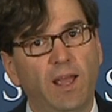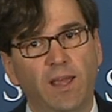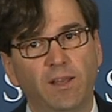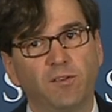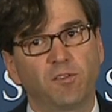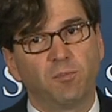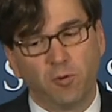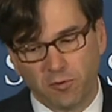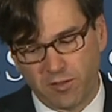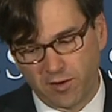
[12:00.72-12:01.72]
and
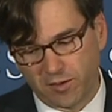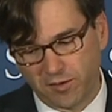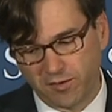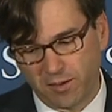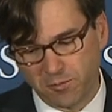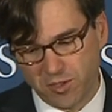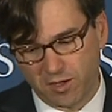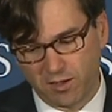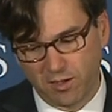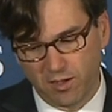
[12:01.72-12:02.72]
smooth their
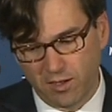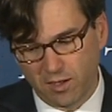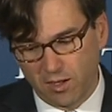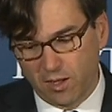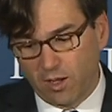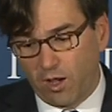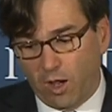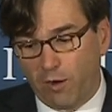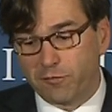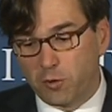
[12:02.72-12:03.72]
consumption.
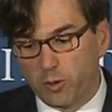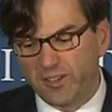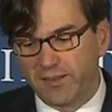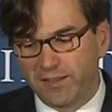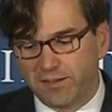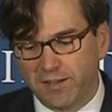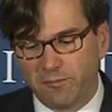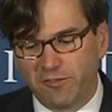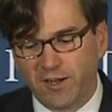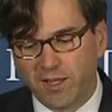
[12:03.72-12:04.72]
Of course, that
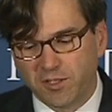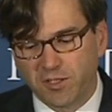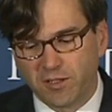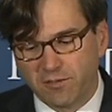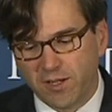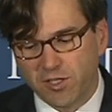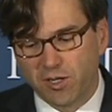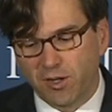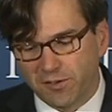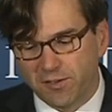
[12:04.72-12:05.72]
same financial innovation
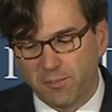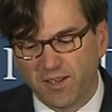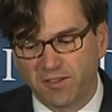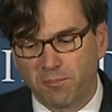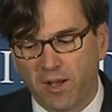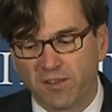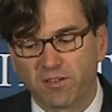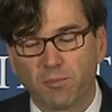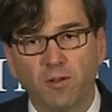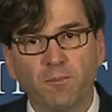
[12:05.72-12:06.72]
also makes it
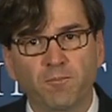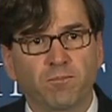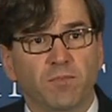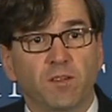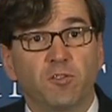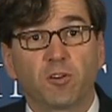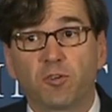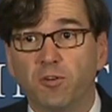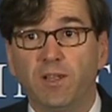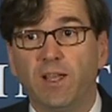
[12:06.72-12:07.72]
possible to
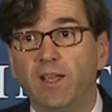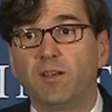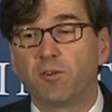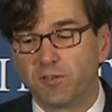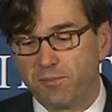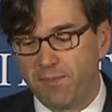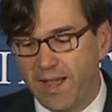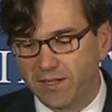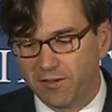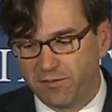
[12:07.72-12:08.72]
create or to
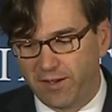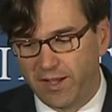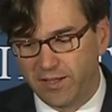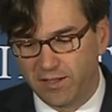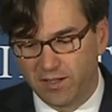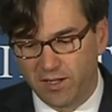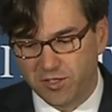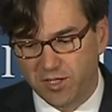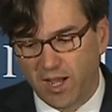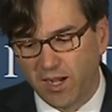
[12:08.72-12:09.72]
magnify a
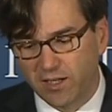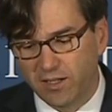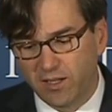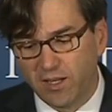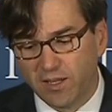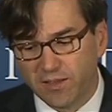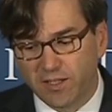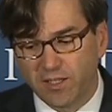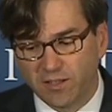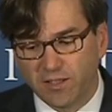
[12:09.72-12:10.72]
shock that
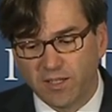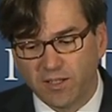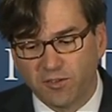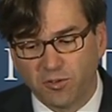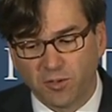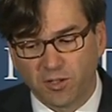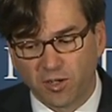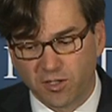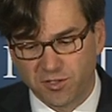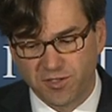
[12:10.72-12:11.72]
can lead to a
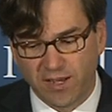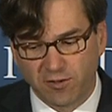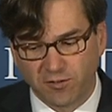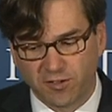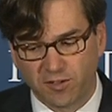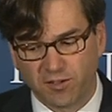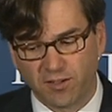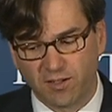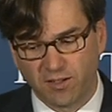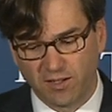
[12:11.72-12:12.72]
large downturn